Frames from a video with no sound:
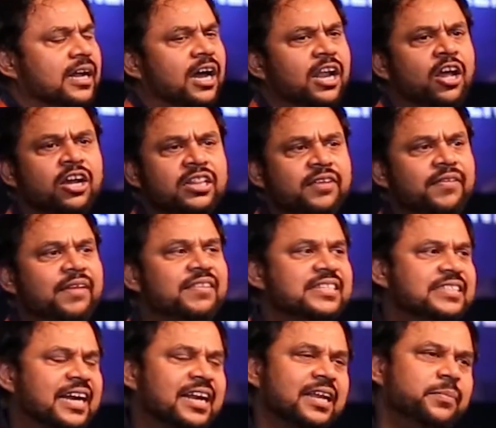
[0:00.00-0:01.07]
Along the way, we
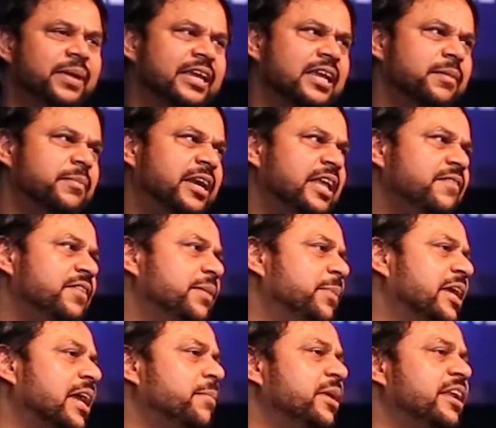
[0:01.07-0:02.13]
started making money. We
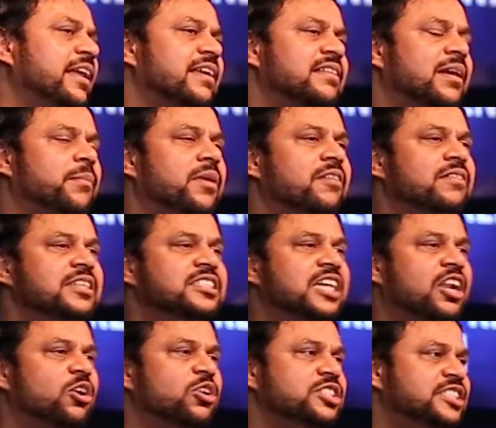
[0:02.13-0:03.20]
became India's #1
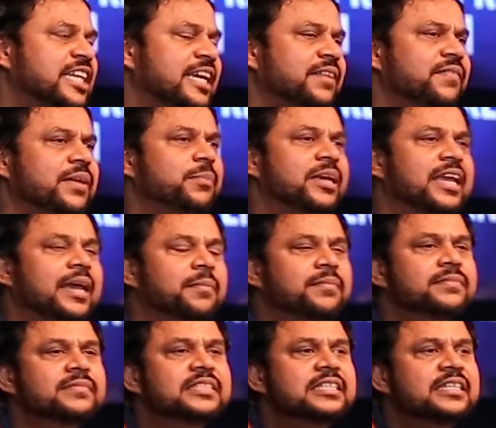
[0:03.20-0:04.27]
salon chain. We
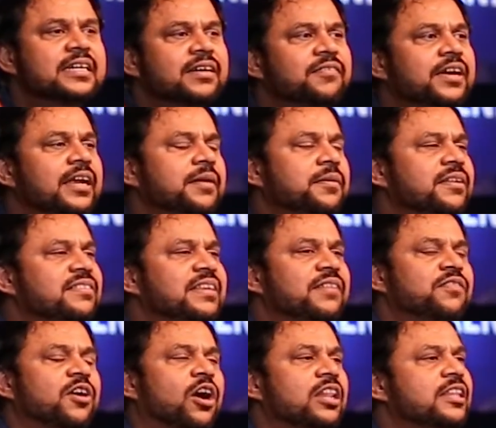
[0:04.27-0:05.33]
received
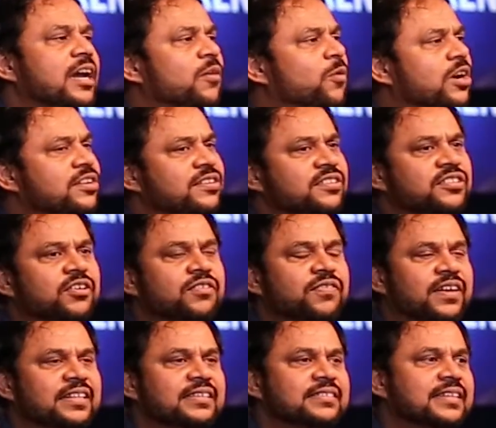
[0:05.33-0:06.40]
all the awards reserved for
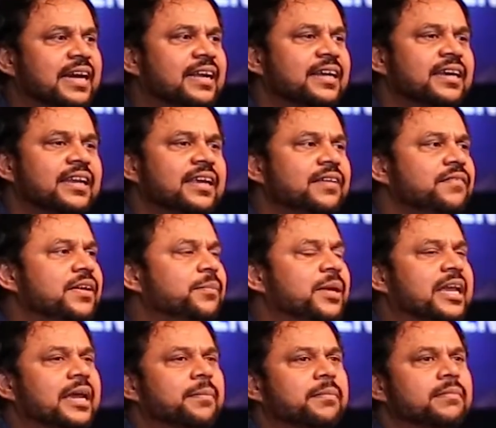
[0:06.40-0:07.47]
this category.
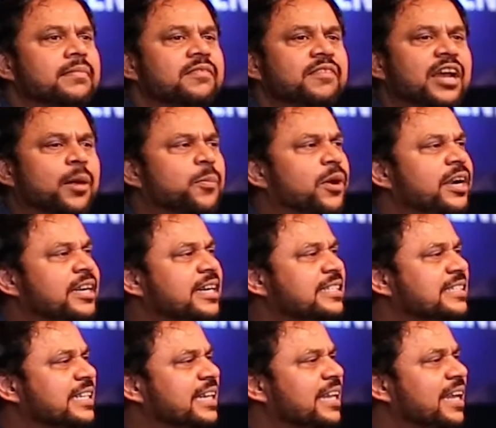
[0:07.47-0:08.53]
We appointed
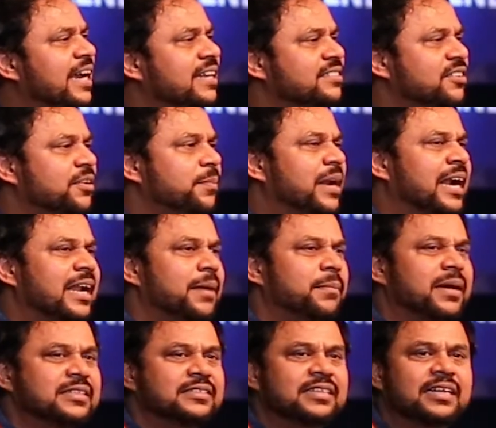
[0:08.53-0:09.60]
Genelia as our brand
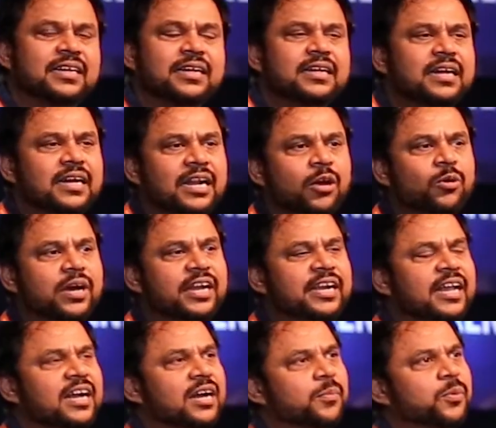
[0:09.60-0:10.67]
ambassador. Now Kareena
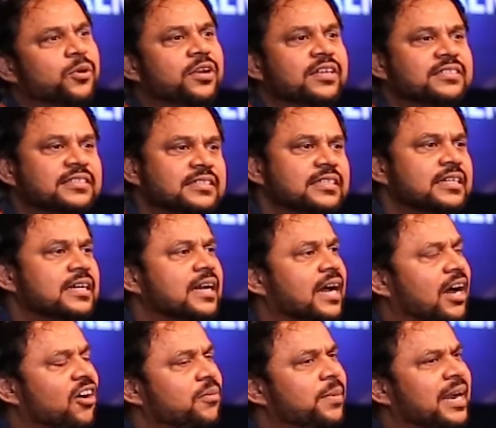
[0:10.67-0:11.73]
Kapoor is
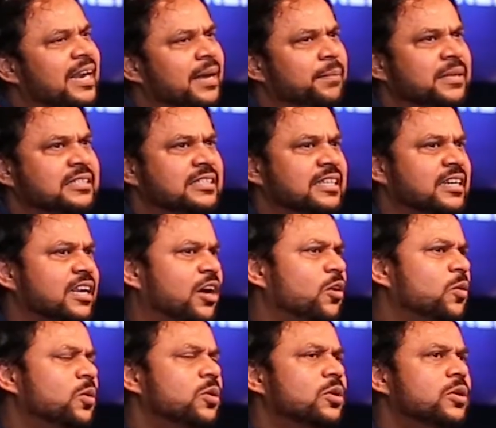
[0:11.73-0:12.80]
our brand ambassador now.